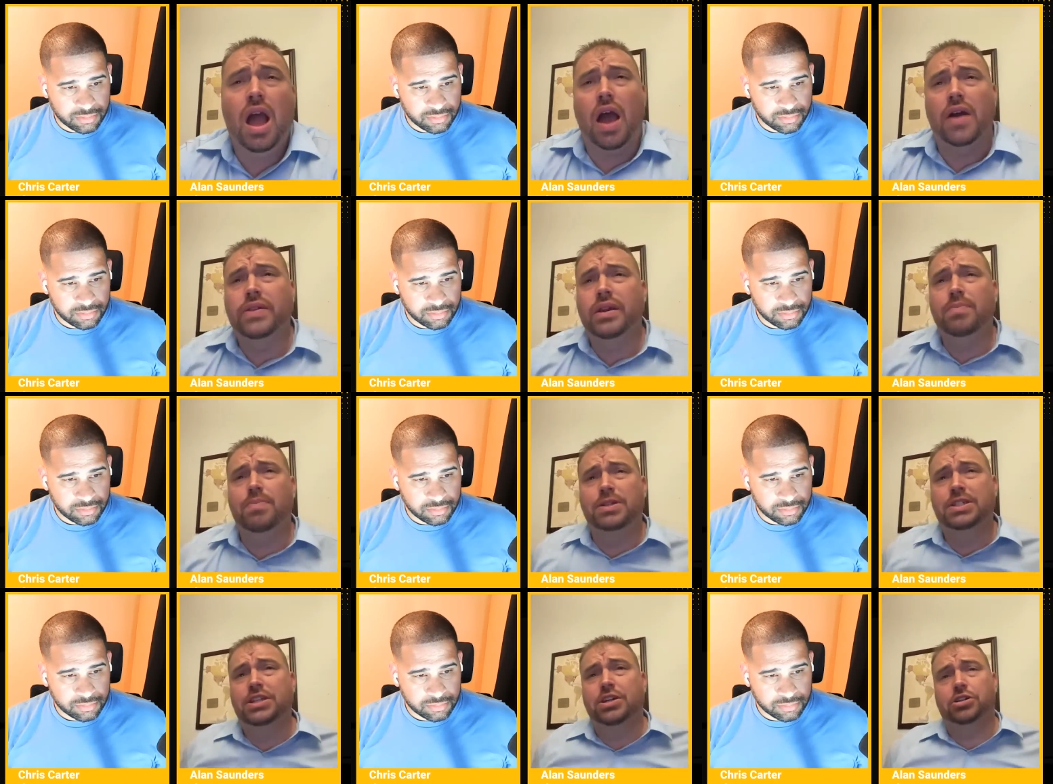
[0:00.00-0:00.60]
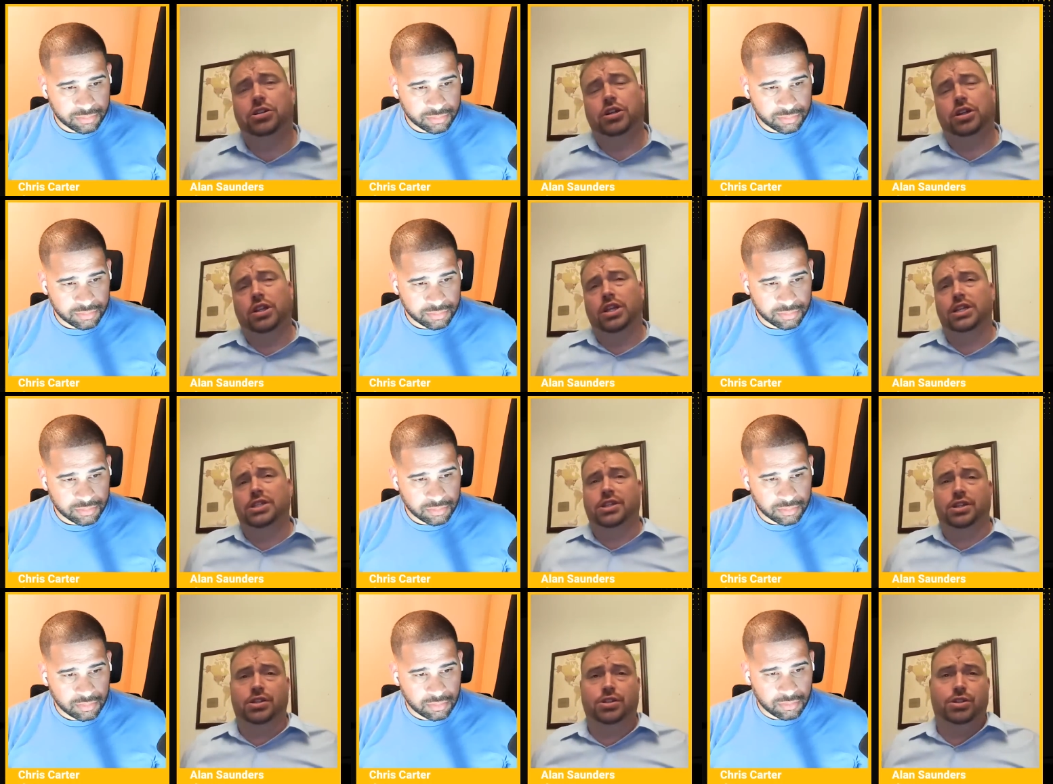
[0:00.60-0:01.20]
Speaker 1: I think
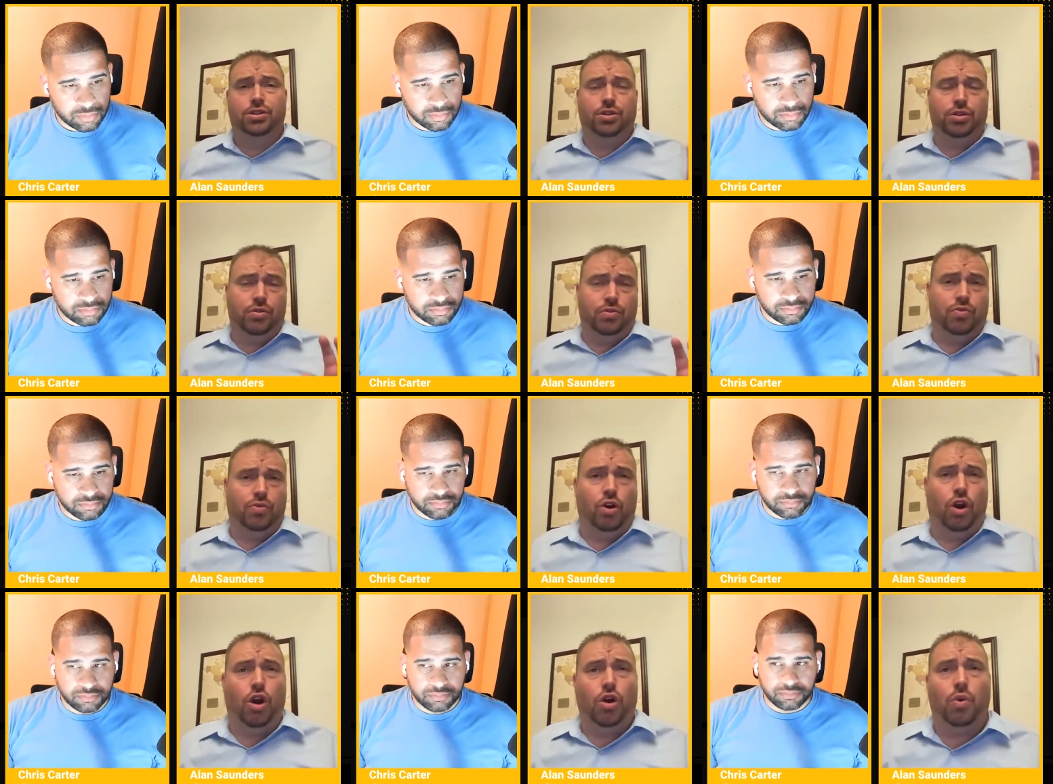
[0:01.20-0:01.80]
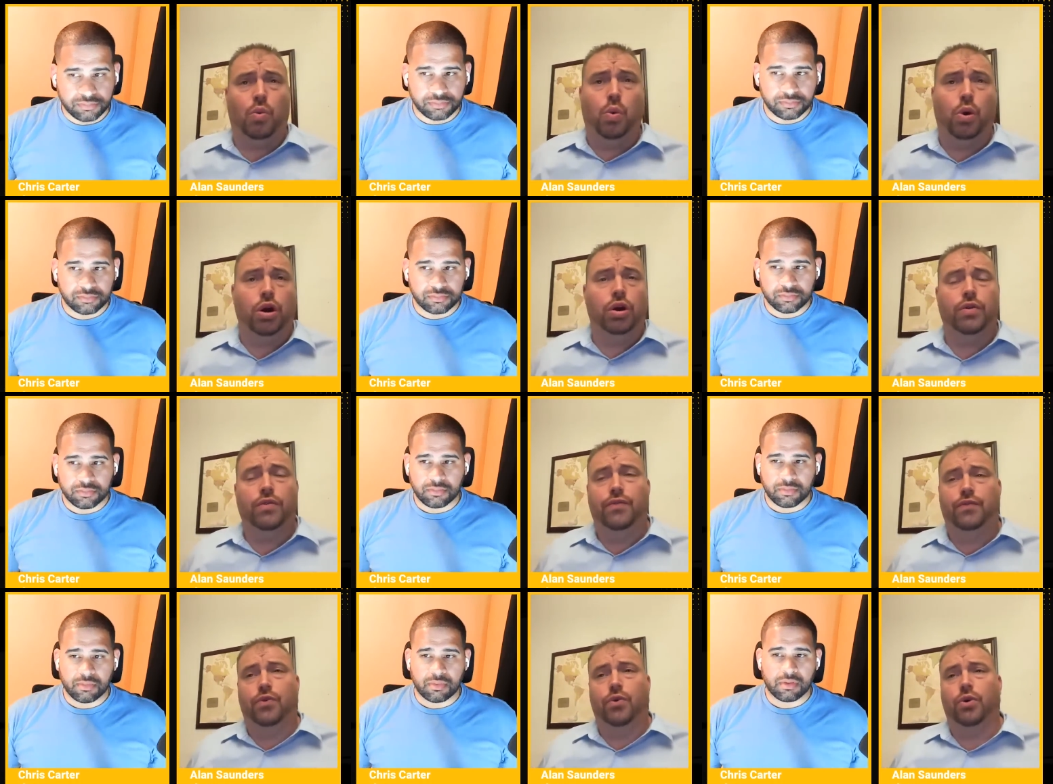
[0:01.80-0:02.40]
positionless is the wrong
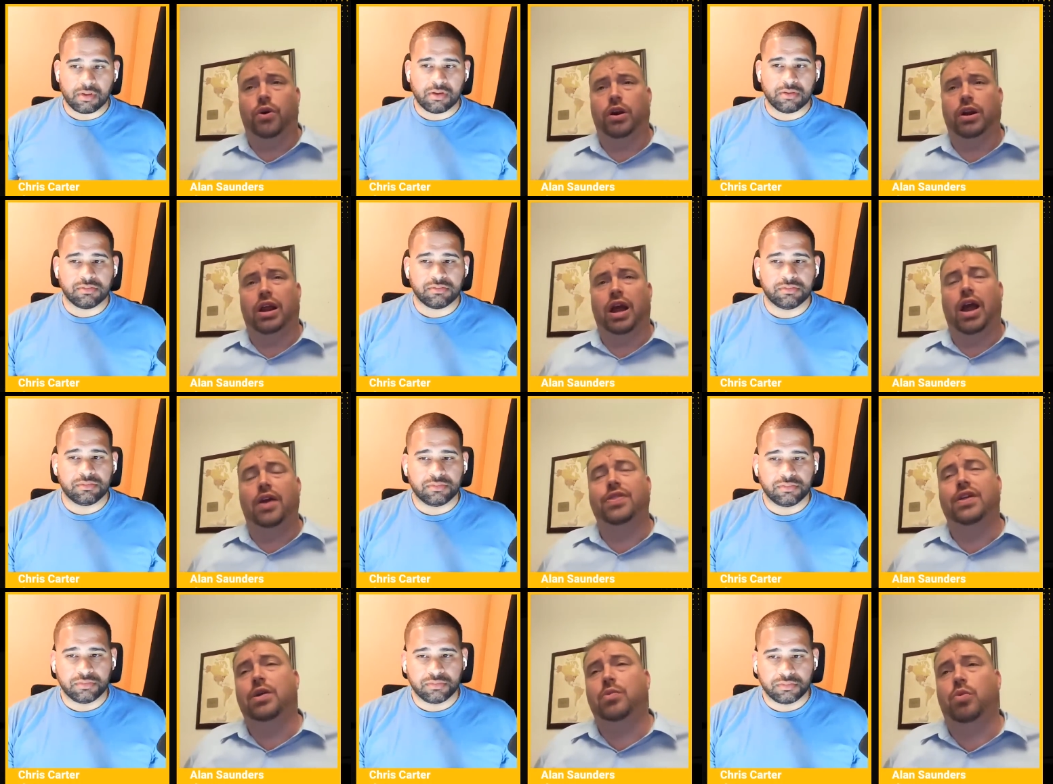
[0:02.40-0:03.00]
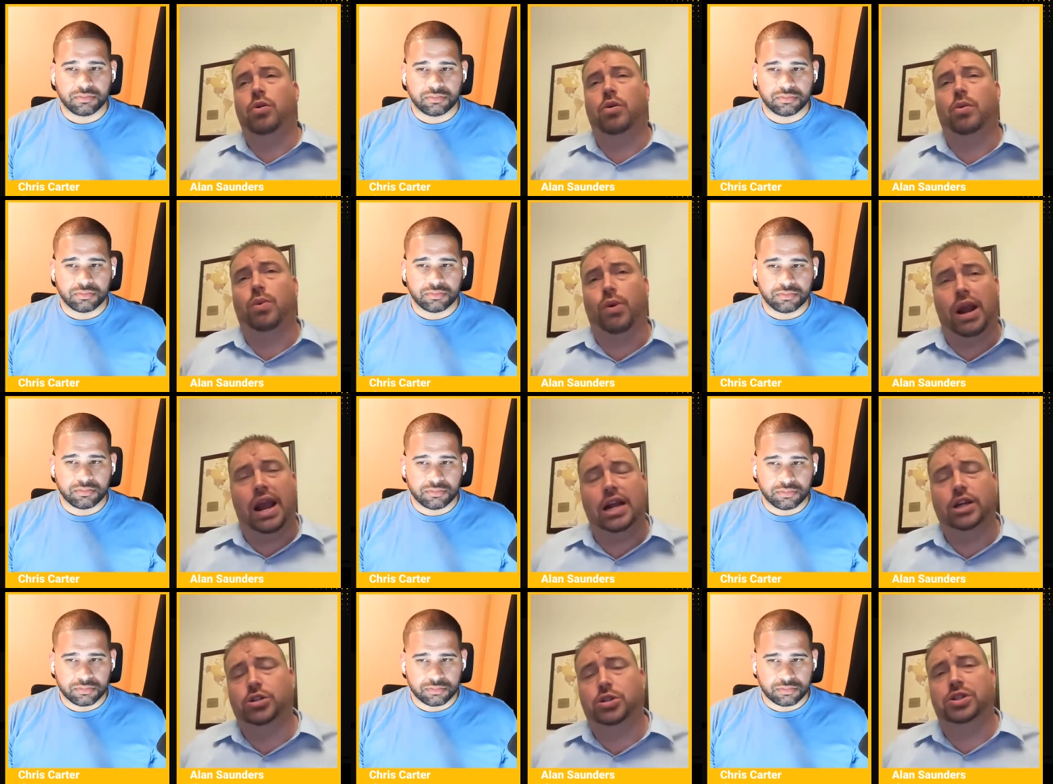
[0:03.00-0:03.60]
word for it. I think what we're
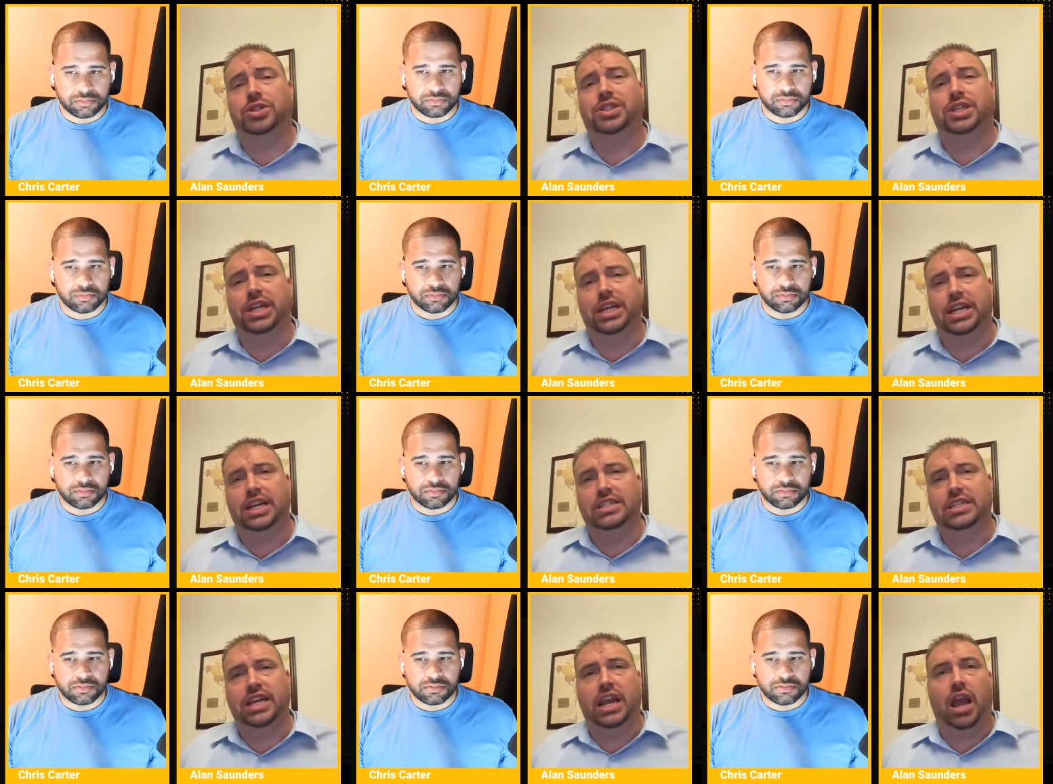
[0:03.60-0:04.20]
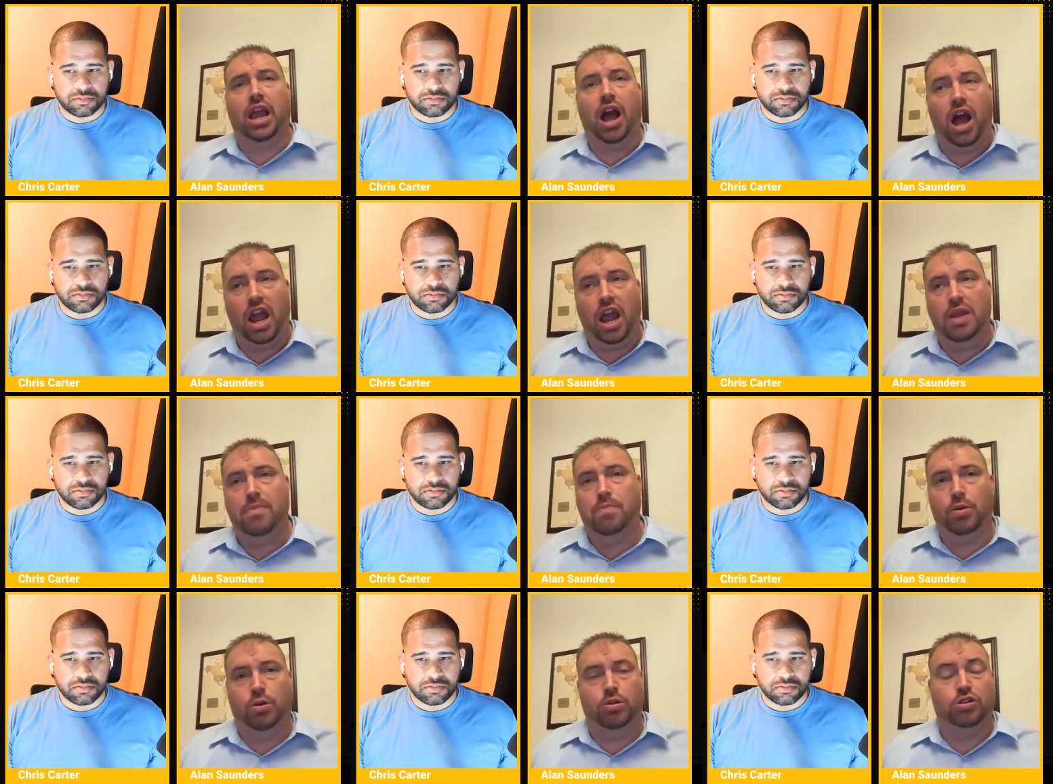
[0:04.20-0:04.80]
actually seeing is a
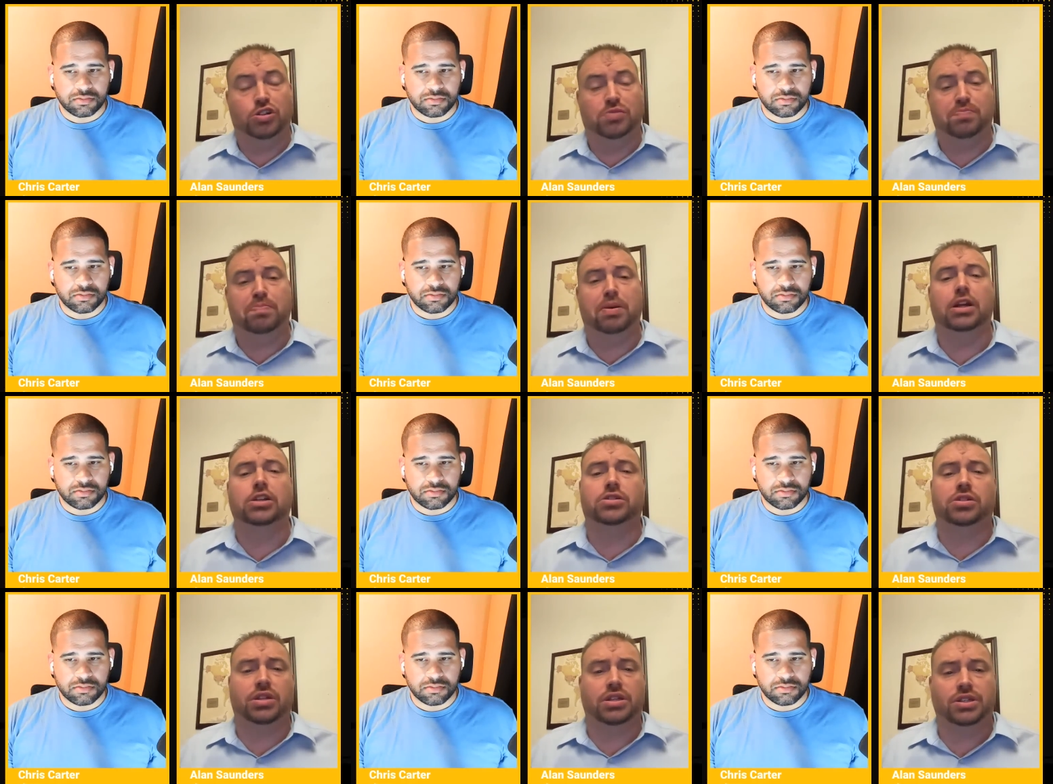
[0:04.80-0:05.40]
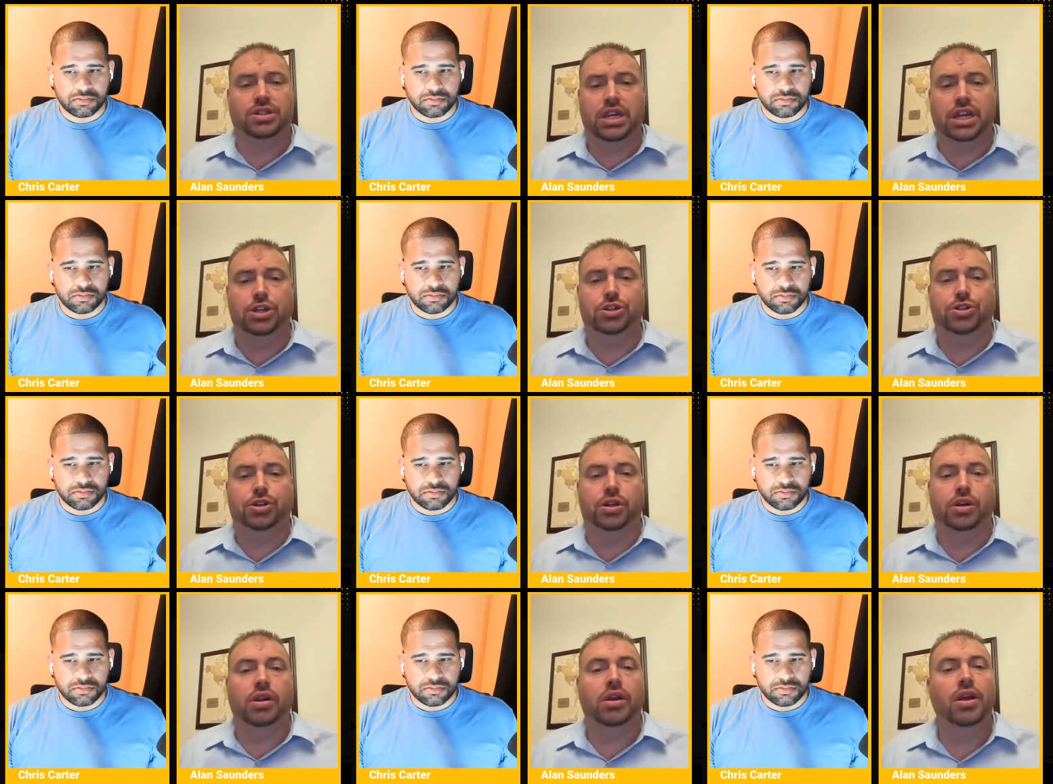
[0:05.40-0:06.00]
hyper
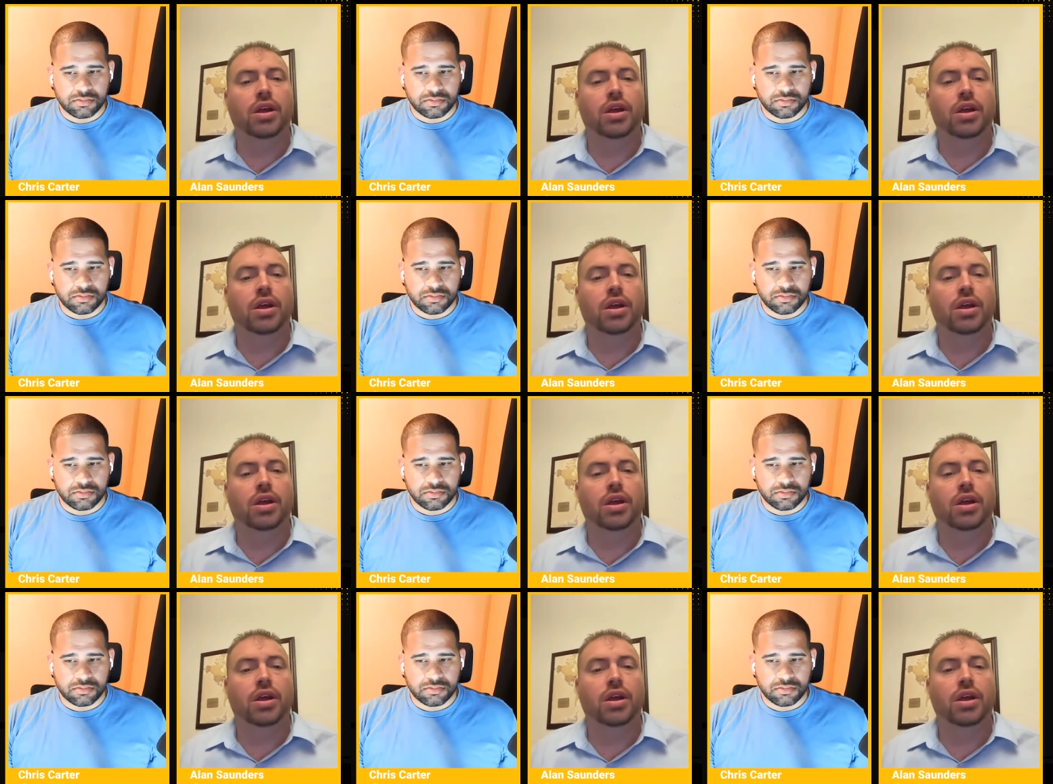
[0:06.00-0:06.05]
specialization.